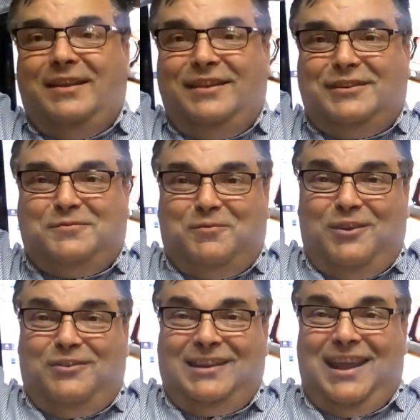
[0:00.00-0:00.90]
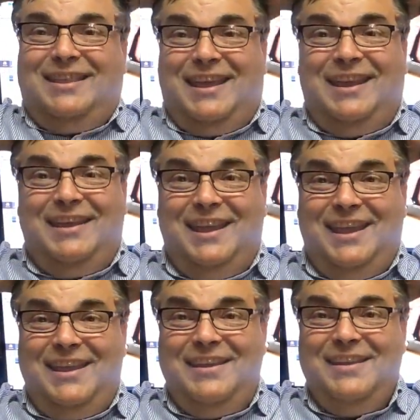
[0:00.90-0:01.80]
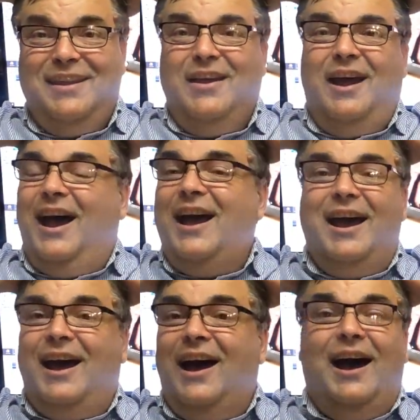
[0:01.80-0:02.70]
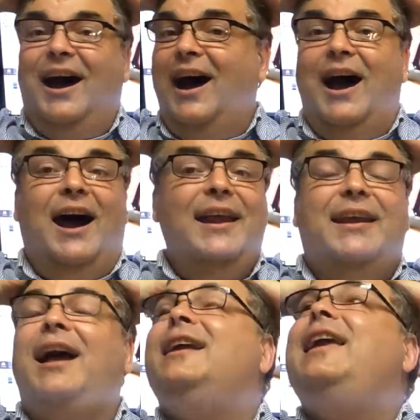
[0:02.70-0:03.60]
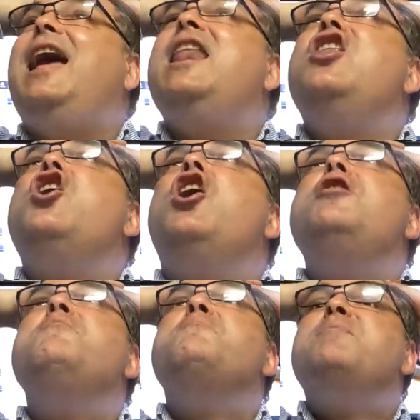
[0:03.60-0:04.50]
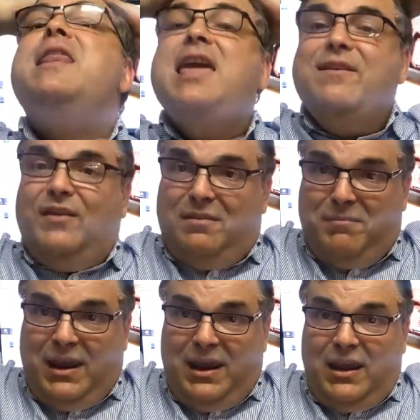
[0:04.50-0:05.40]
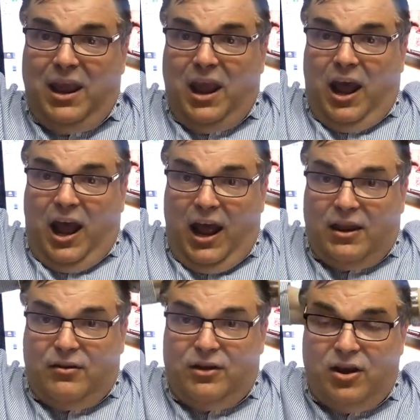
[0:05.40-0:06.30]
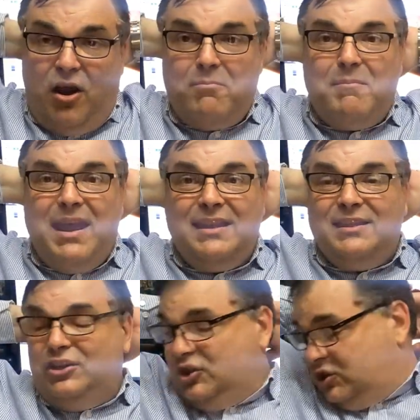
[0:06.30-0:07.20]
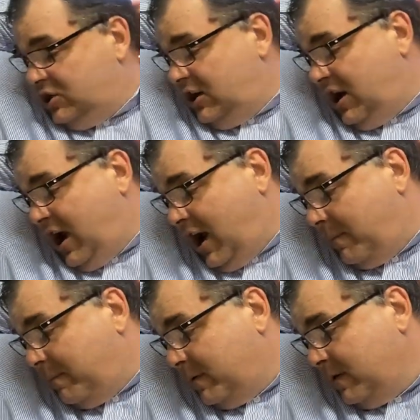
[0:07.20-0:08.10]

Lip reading: in this world, are they? Hey, I cannot believe it, man. I could not make this shit up.